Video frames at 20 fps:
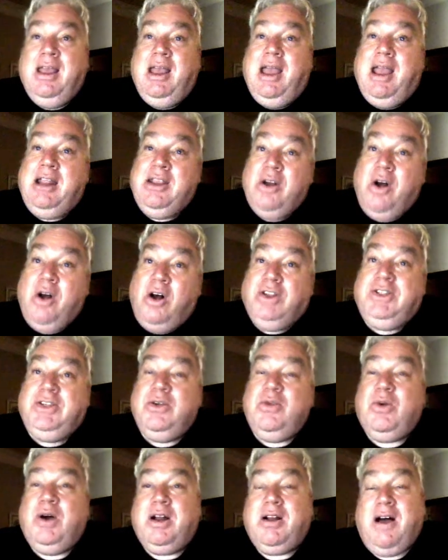And you also
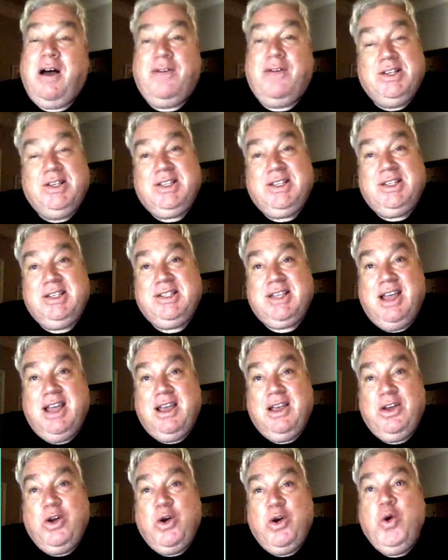want to obviously
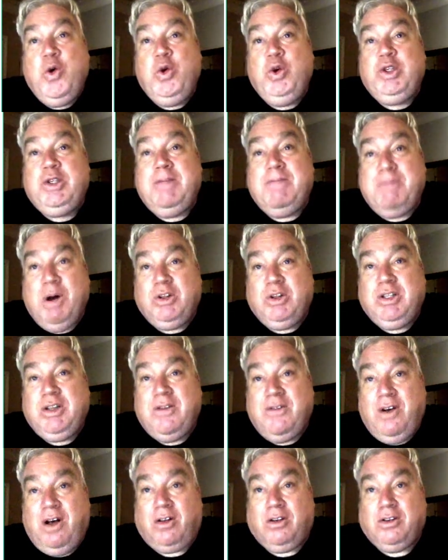say, who's most
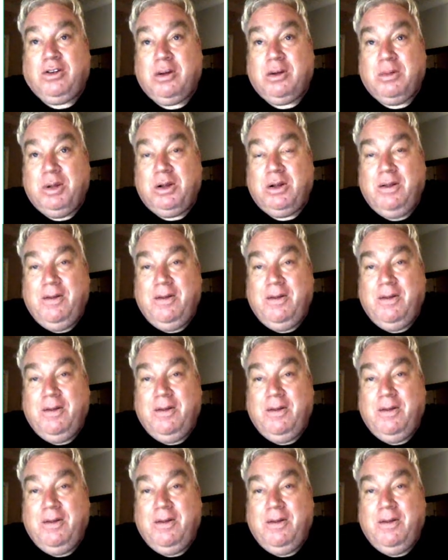vulnerable?